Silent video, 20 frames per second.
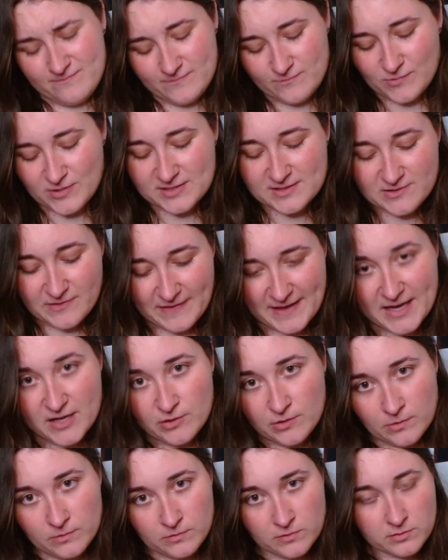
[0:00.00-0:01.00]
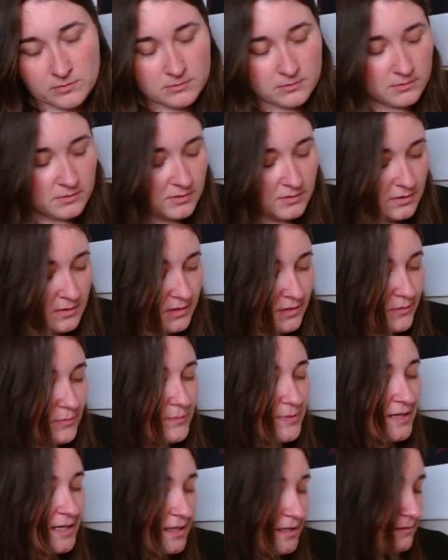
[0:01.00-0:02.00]
well, it's not that old,
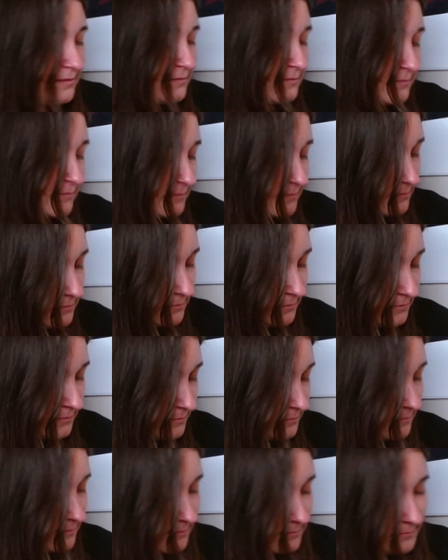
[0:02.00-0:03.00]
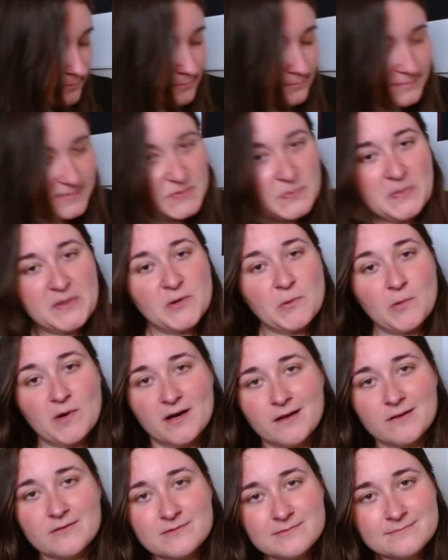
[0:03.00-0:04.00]
but it's been a
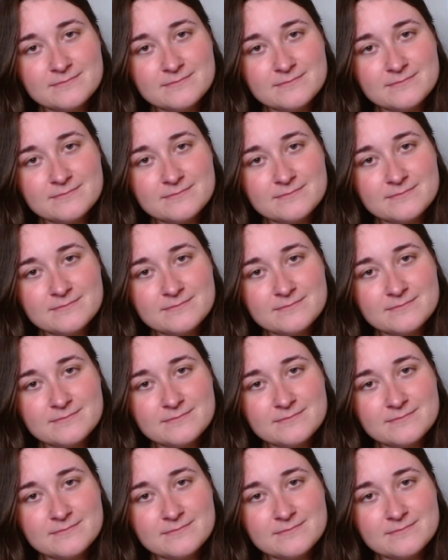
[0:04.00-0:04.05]
while.